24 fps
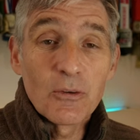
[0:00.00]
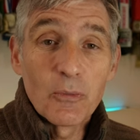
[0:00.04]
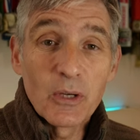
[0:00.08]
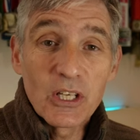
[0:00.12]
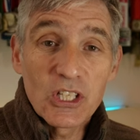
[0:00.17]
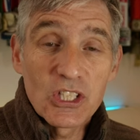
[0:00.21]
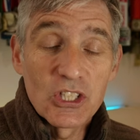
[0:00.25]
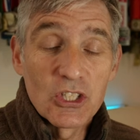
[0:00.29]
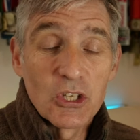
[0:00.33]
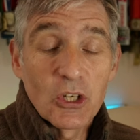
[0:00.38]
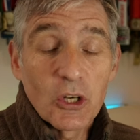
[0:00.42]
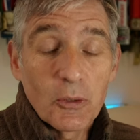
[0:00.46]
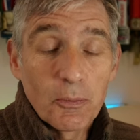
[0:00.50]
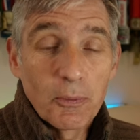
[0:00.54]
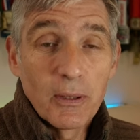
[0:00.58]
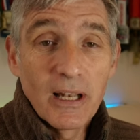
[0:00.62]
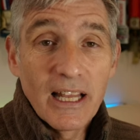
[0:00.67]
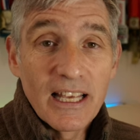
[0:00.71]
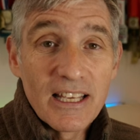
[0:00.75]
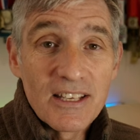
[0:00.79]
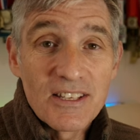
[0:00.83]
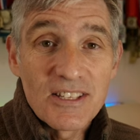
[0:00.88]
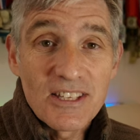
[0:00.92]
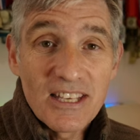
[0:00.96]
which took
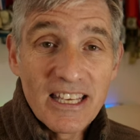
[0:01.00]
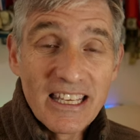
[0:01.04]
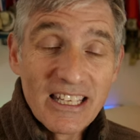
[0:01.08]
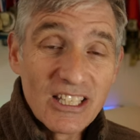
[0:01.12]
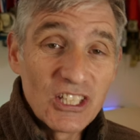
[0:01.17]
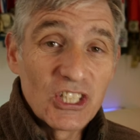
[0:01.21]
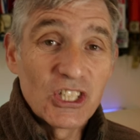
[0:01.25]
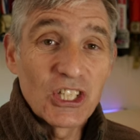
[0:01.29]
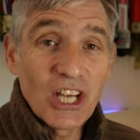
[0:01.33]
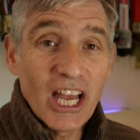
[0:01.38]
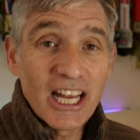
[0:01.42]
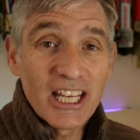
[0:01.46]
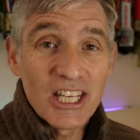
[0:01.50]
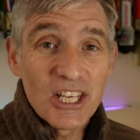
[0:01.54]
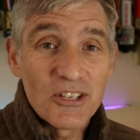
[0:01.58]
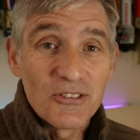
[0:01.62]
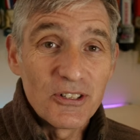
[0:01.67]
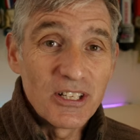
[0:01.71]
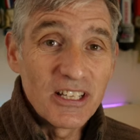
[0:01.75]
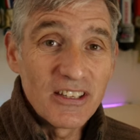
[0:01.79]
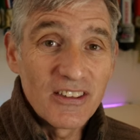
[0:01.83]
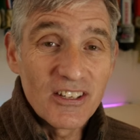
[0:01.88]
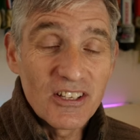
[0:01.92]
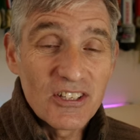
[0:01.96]
place in
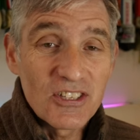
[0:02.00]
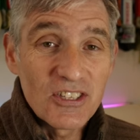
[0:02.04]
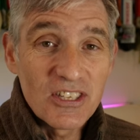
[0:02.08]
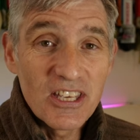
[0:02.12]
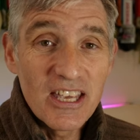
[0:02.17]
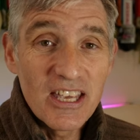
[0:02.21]
January this